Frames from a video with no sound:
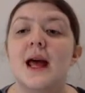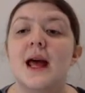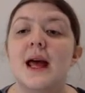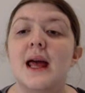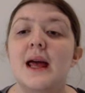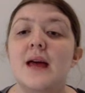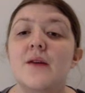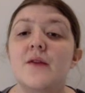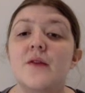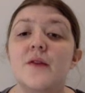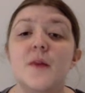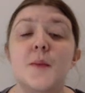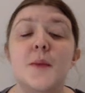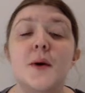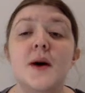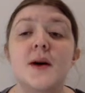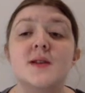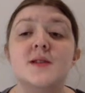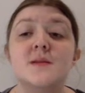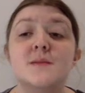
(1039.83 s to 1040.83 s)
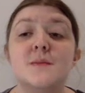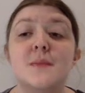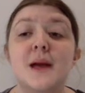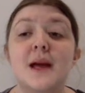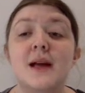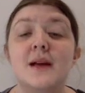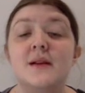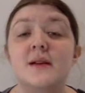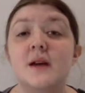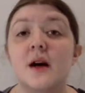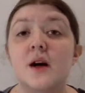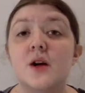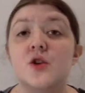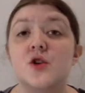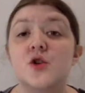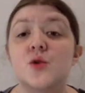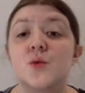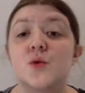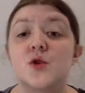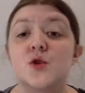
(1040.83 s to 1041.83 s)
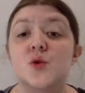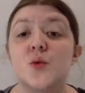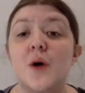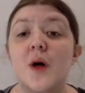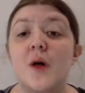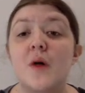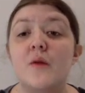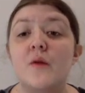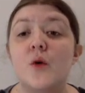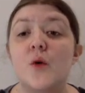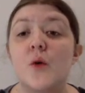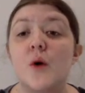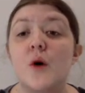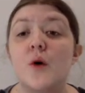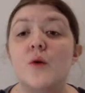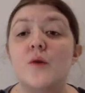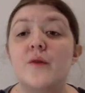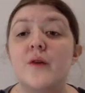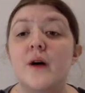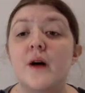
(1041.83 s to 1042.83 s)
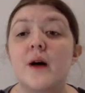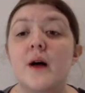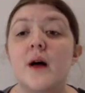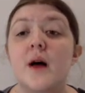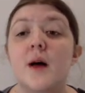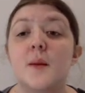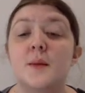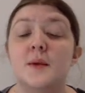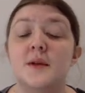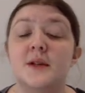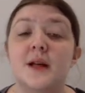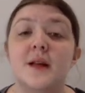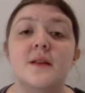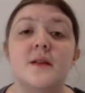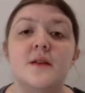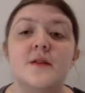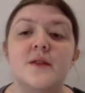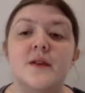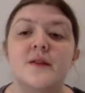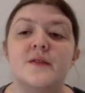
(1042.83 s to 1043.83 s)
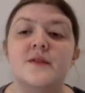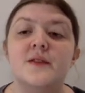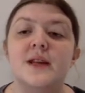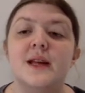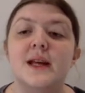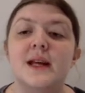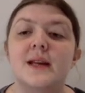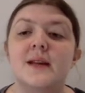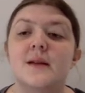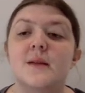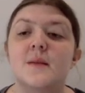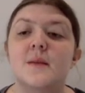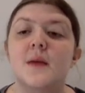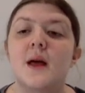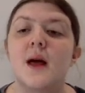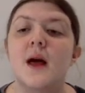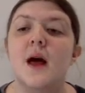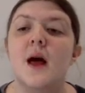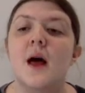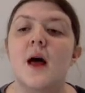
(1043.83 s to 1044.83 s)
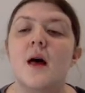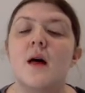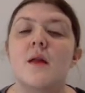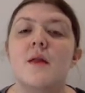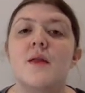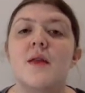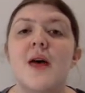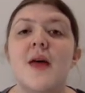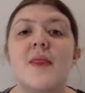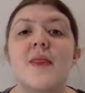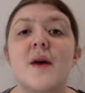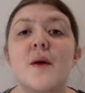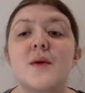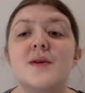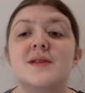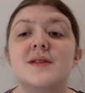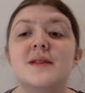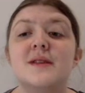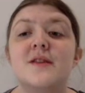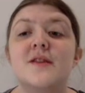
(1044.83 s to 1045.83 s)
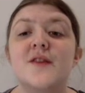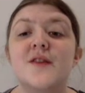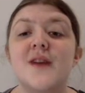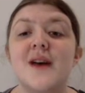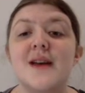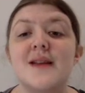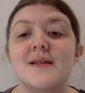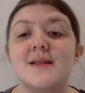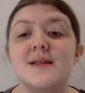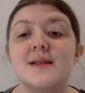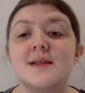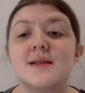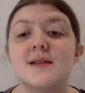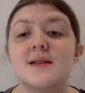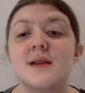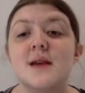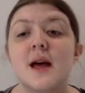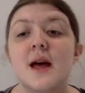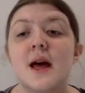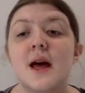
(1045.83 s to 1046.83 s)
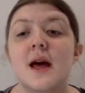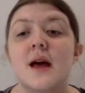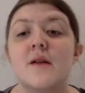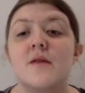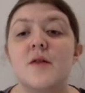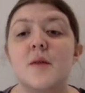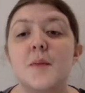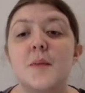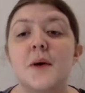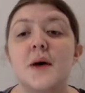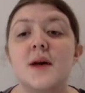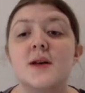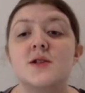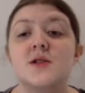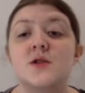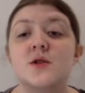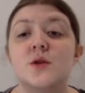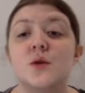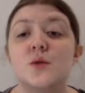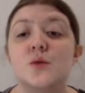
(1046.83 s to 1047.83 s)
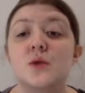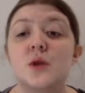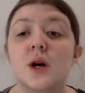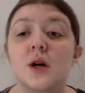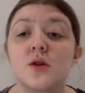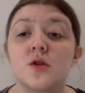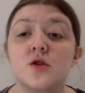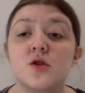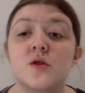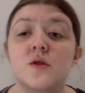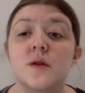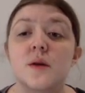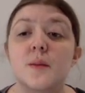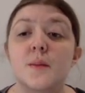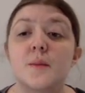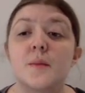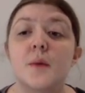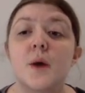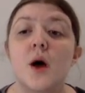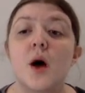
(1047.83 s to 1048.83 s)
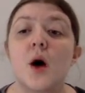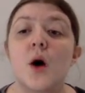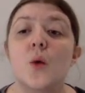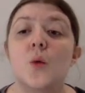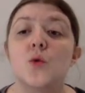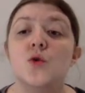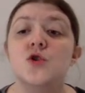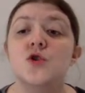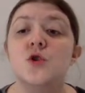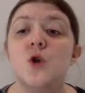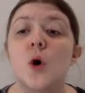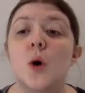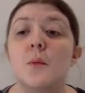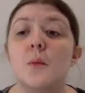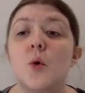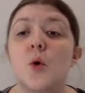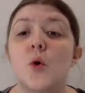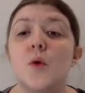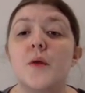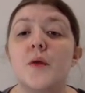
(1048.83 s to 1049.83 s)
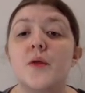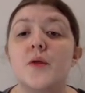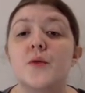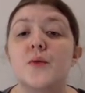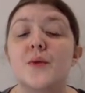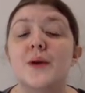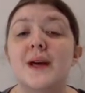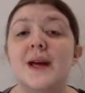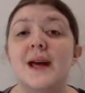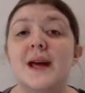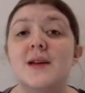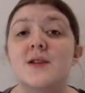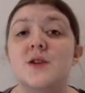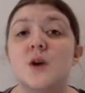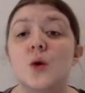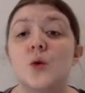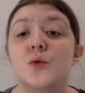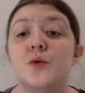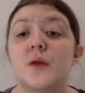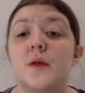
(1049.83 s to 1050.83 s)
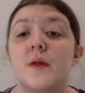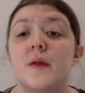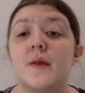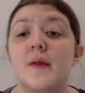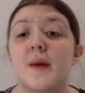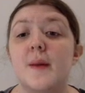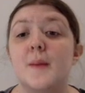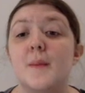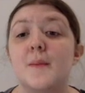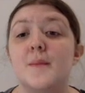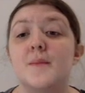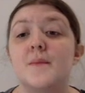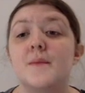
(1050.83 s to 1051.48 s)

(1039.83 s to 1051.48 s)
If the person being touched was 12 or over, but under 15, then there is a defence if the person who touched them was not more than 3 years older than them.